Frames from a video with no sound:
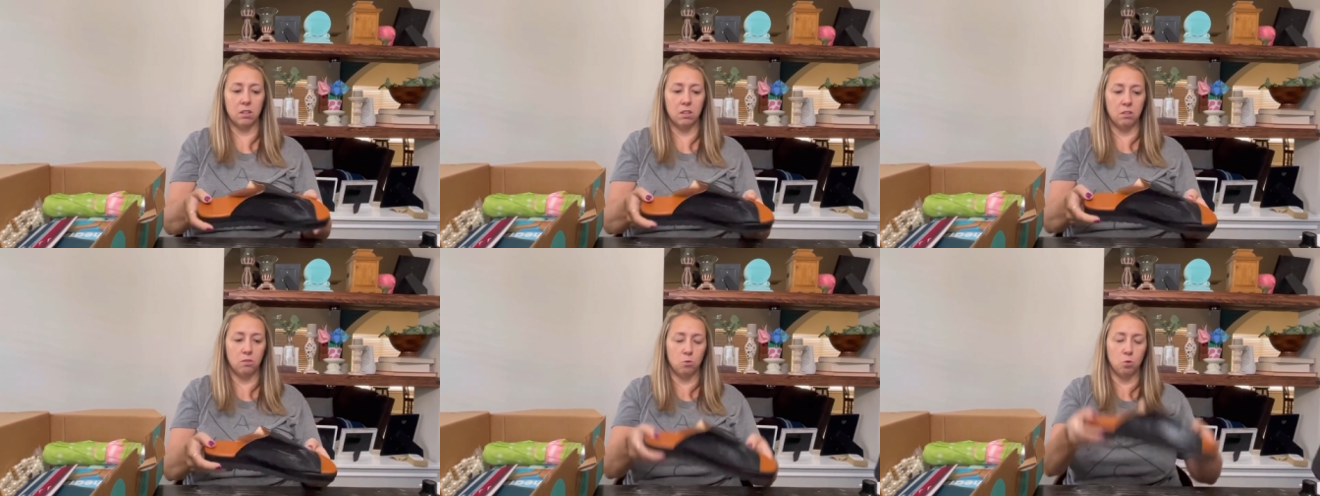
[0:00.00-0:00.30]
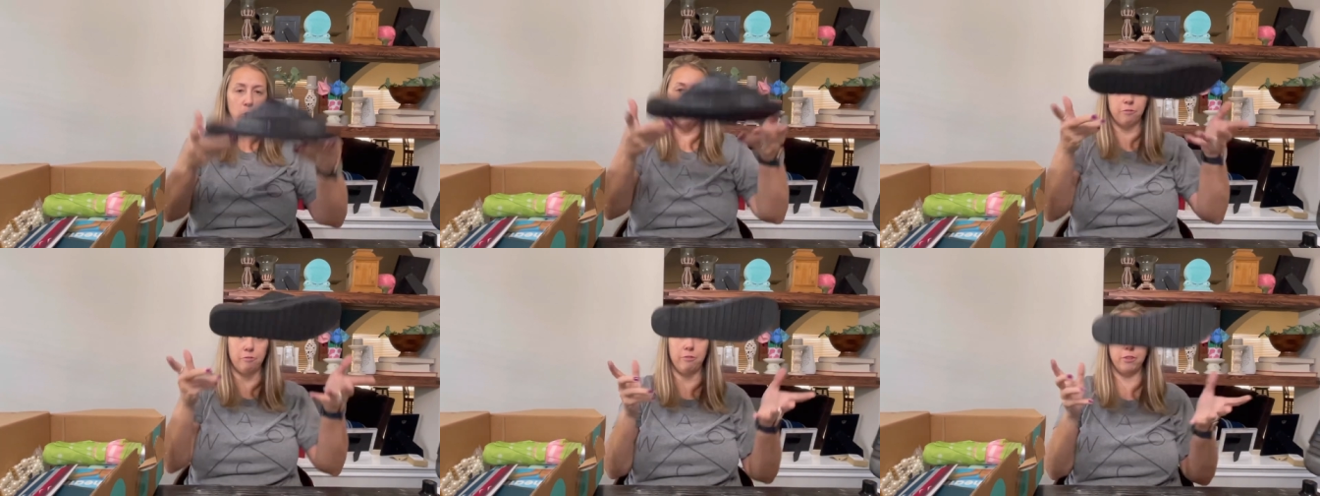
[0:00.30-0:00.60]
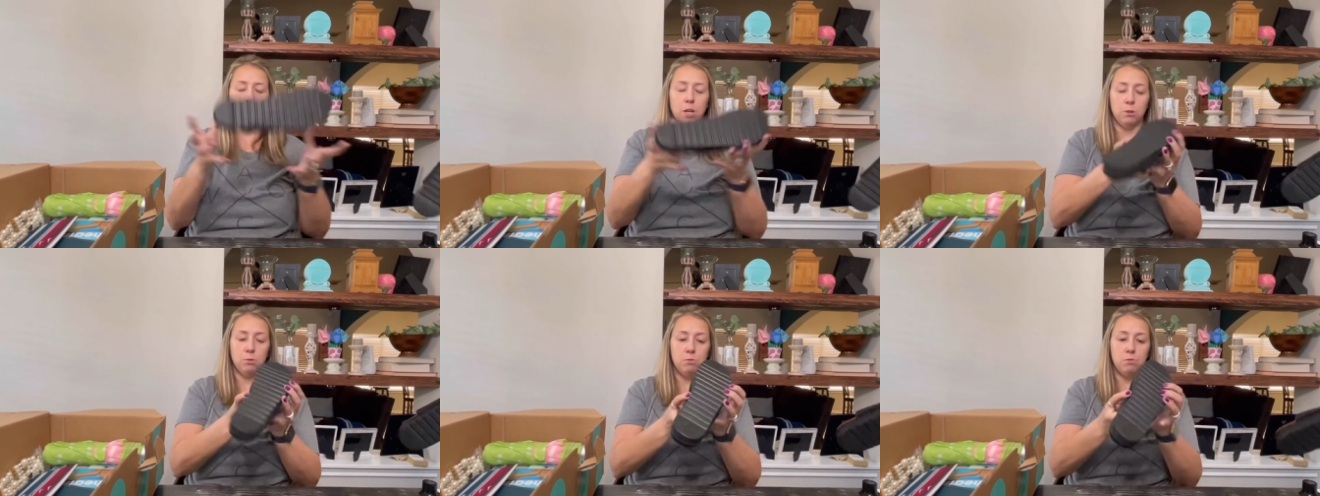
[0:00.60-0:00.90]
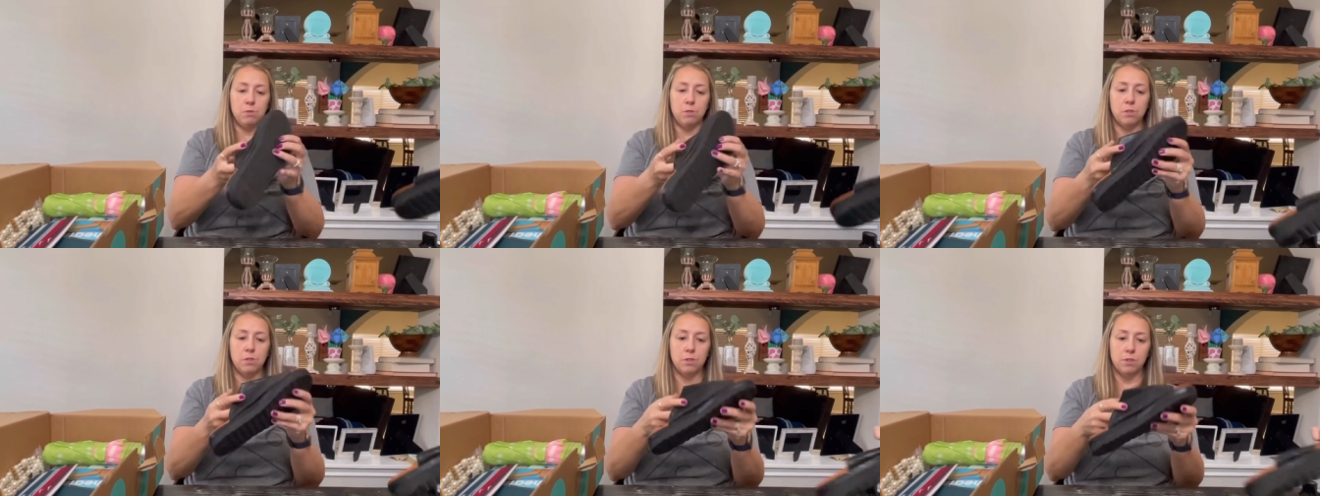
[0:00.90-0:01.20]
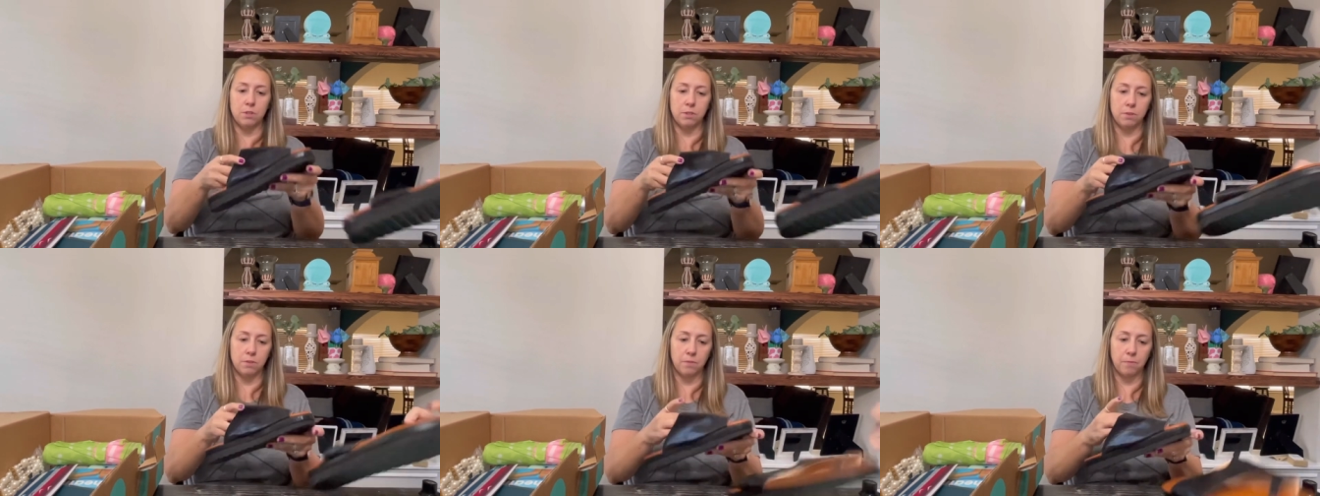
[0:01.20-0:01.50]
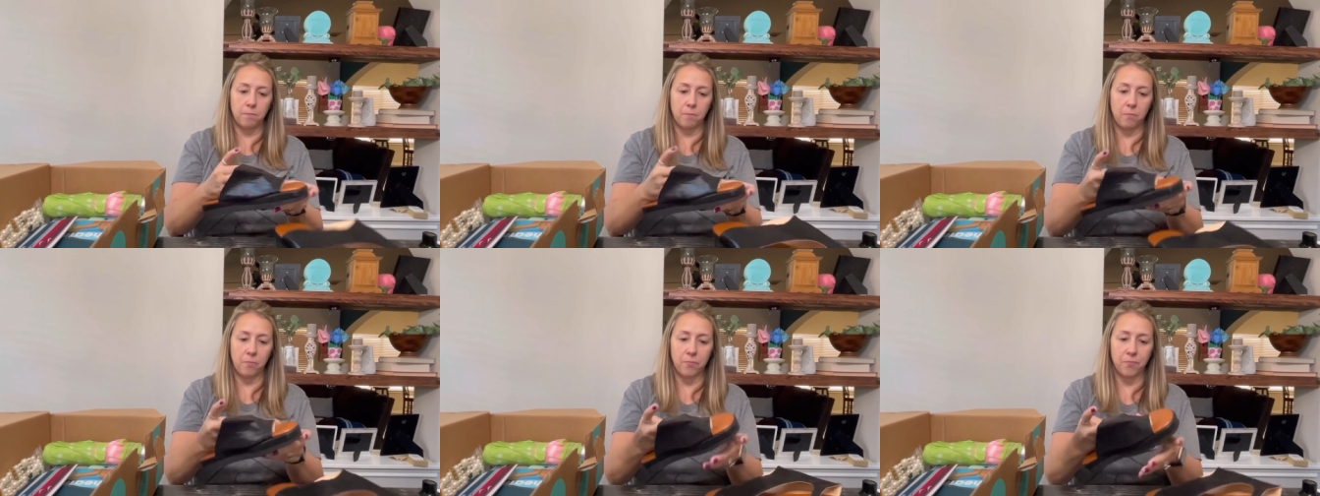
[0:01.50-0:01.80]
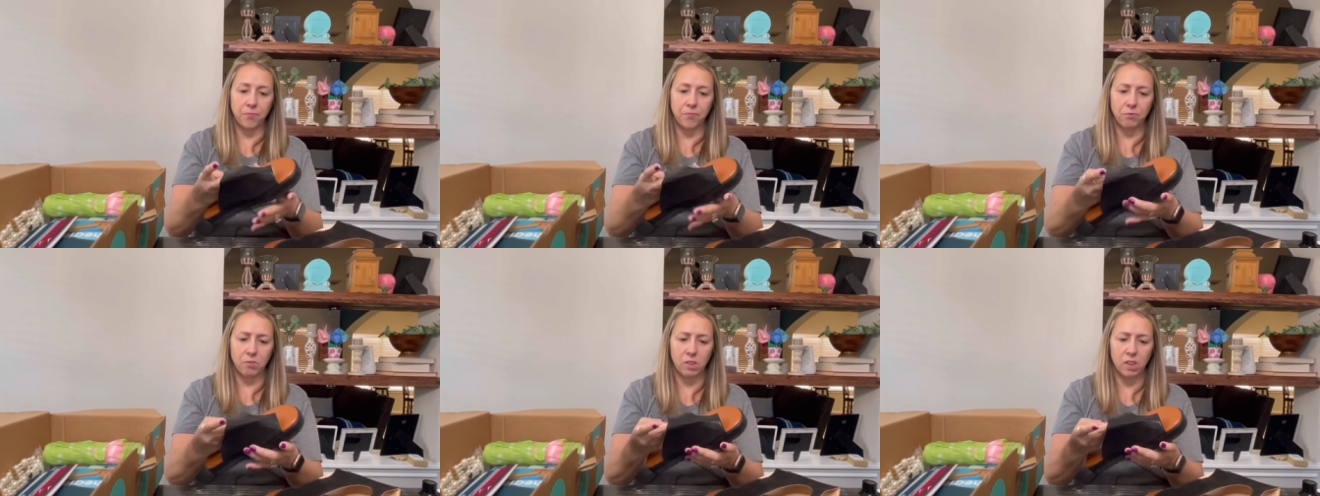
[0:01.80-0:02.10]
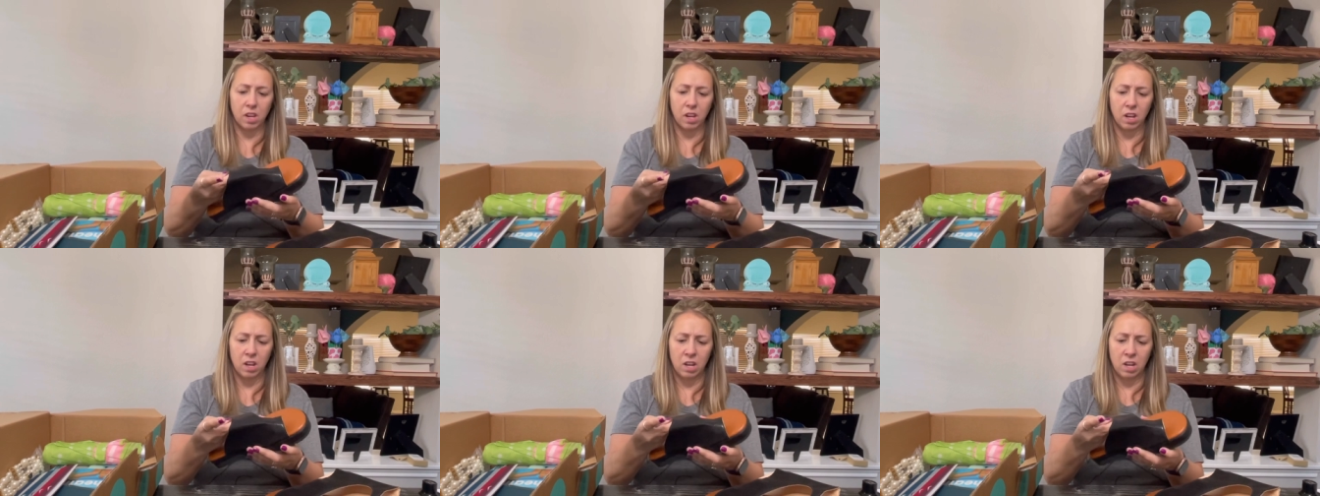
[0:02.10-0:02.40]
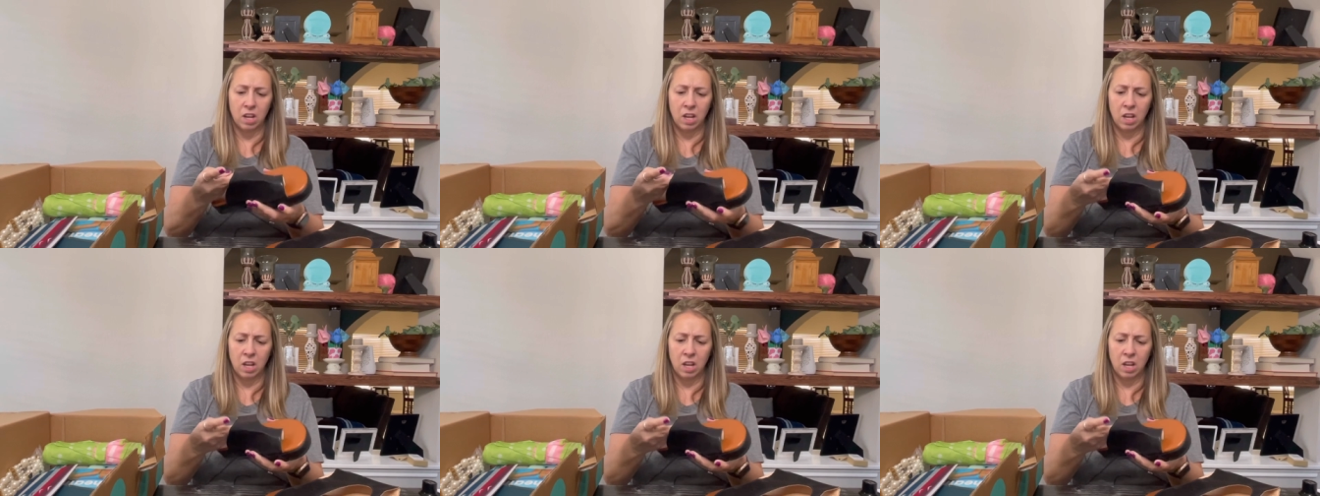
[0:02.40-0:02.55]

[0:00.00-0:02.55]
would float. It's an awful shoe.